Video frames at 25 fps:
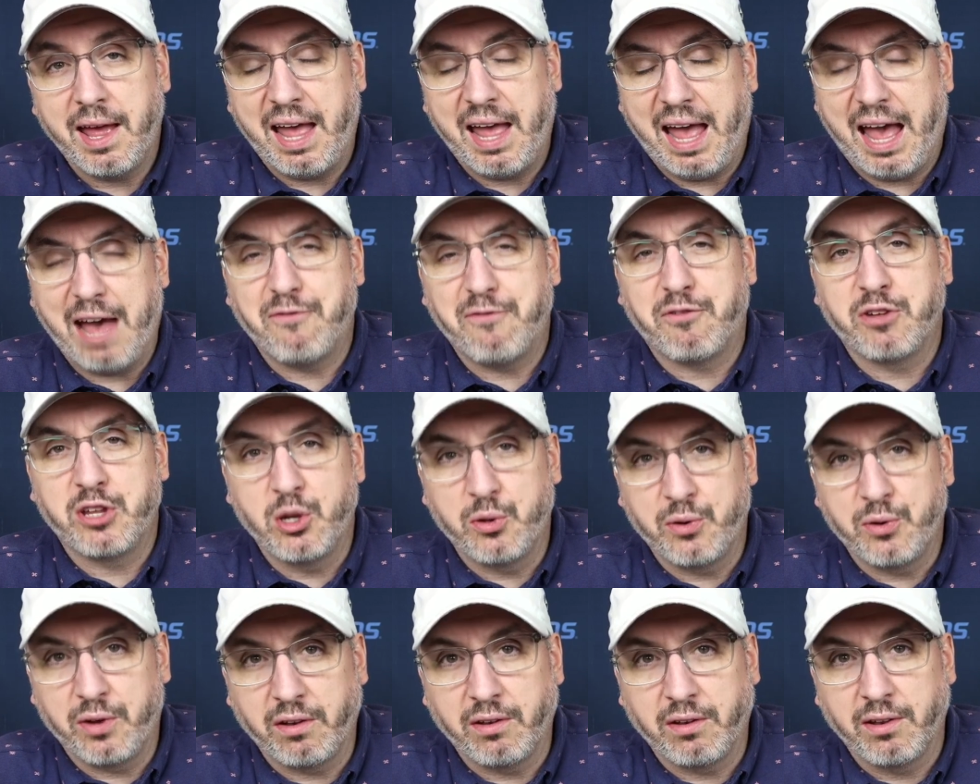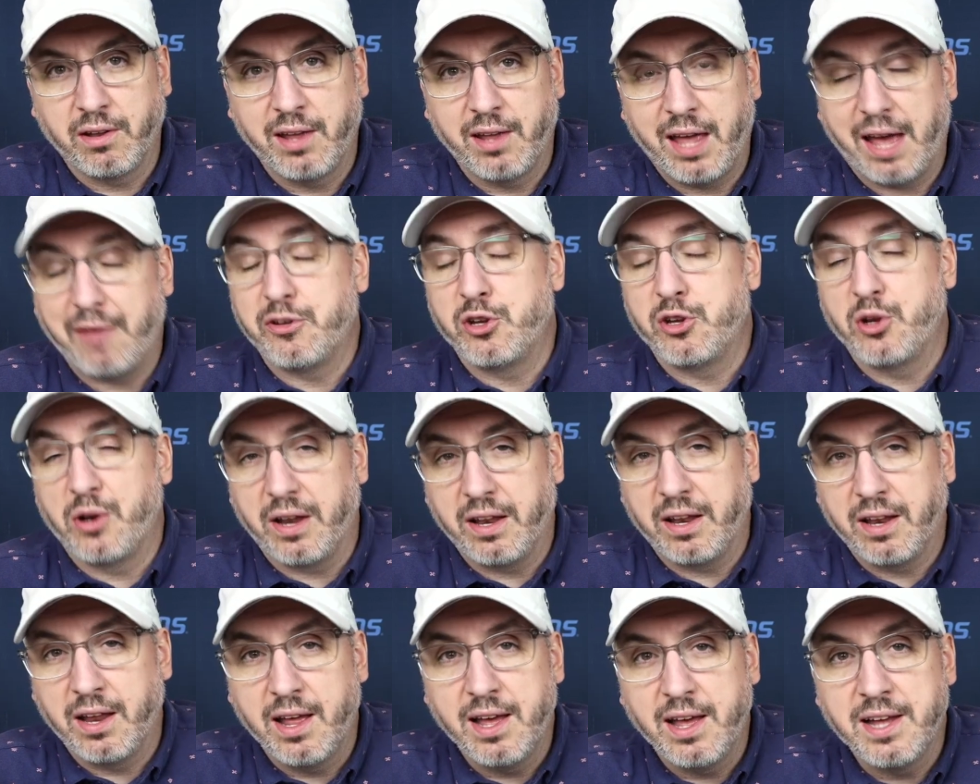Half a unit.
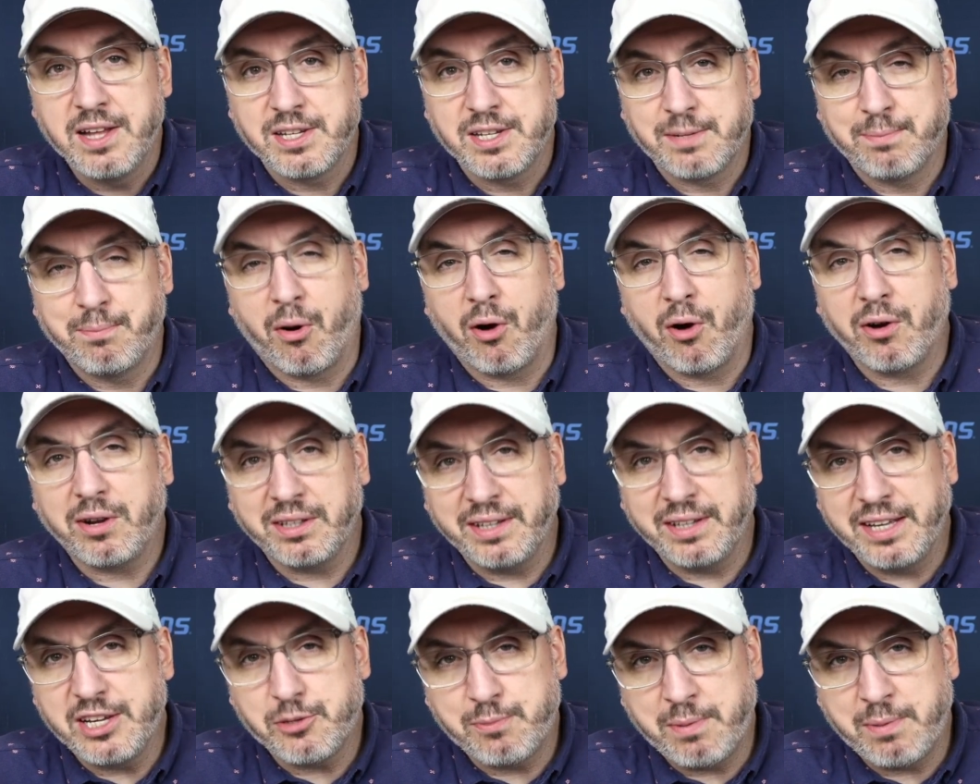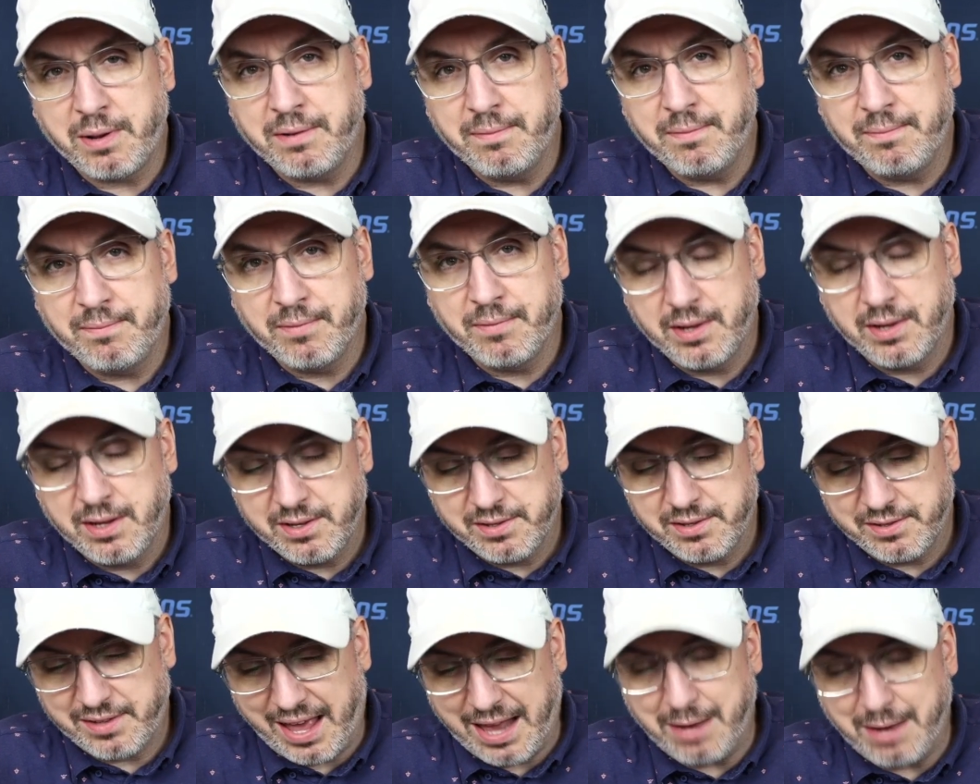It's Mark Leishman,
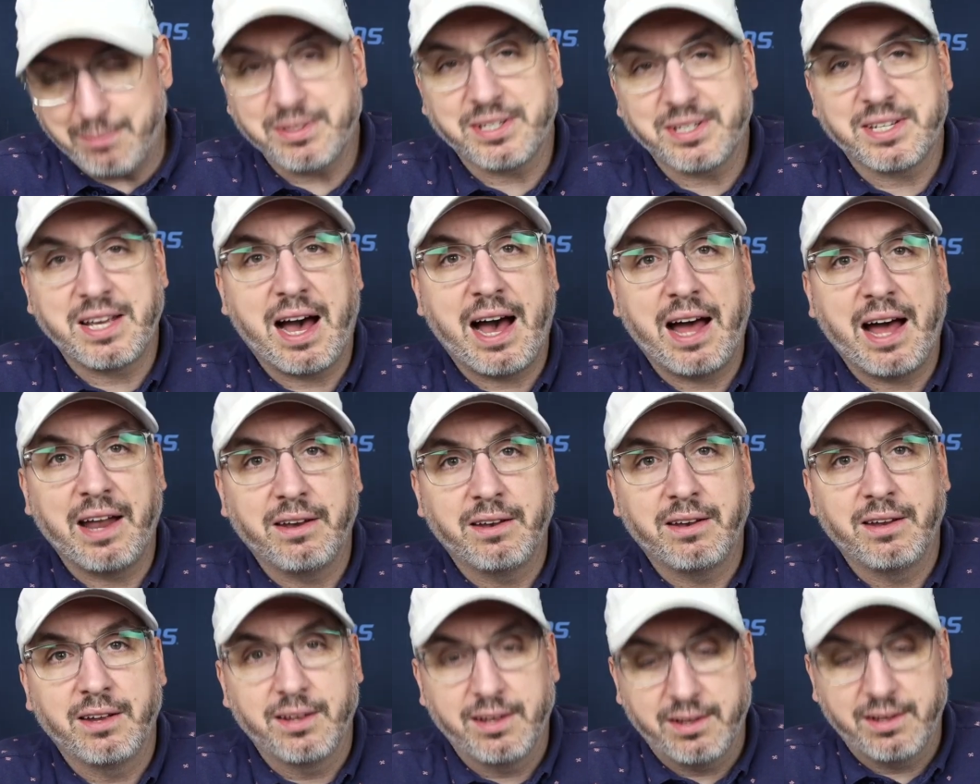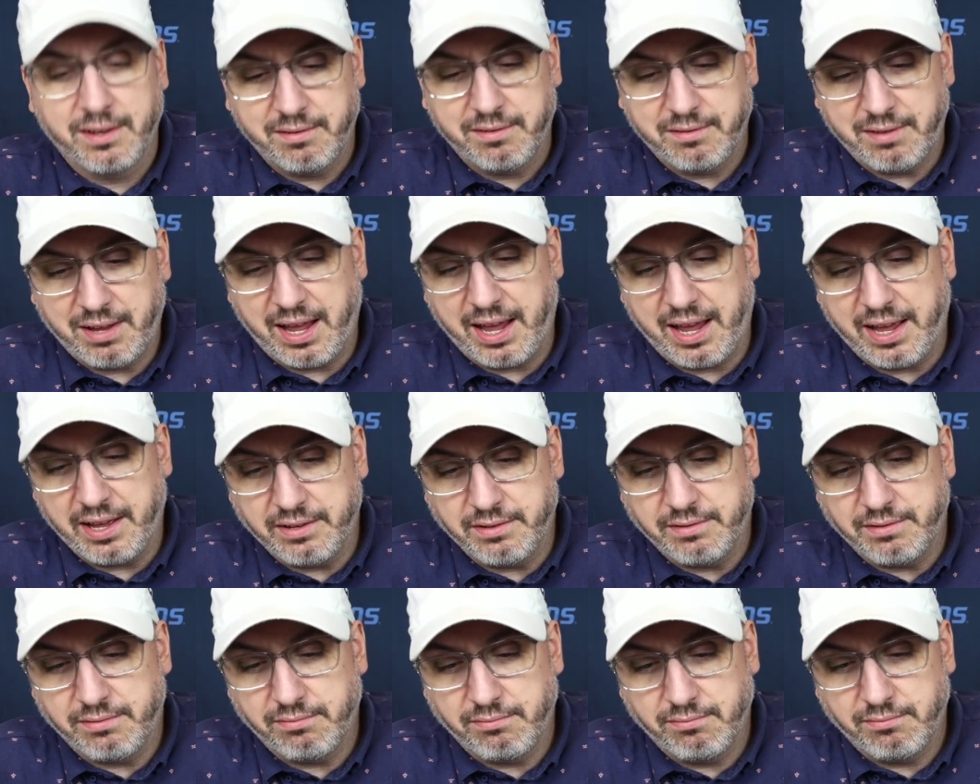it's Adam Scott,
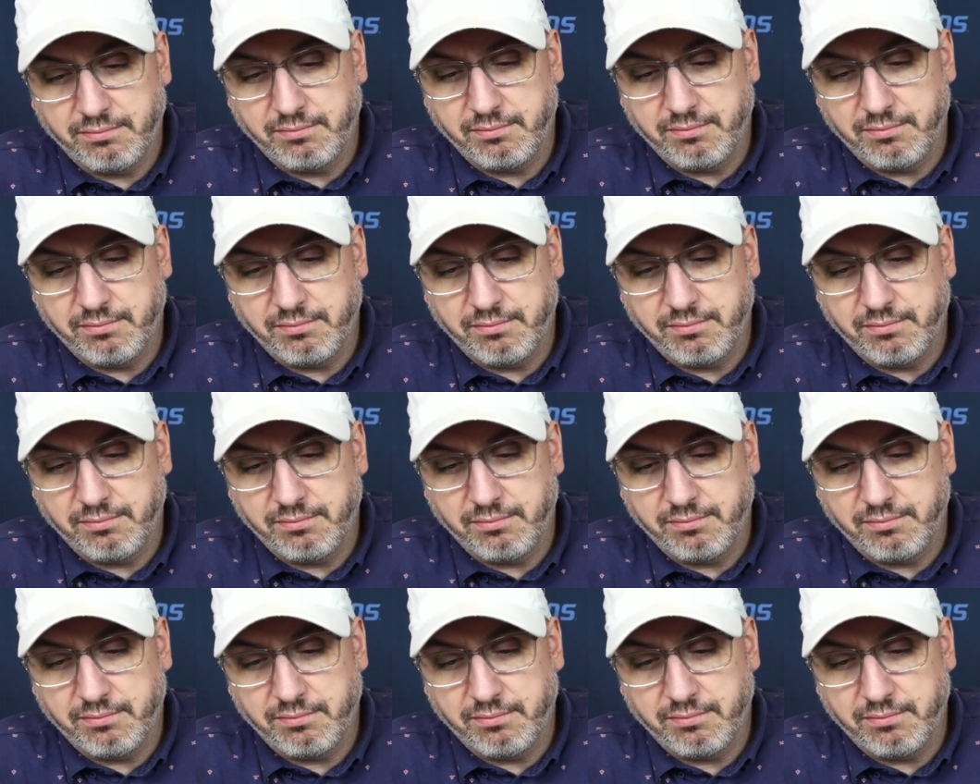and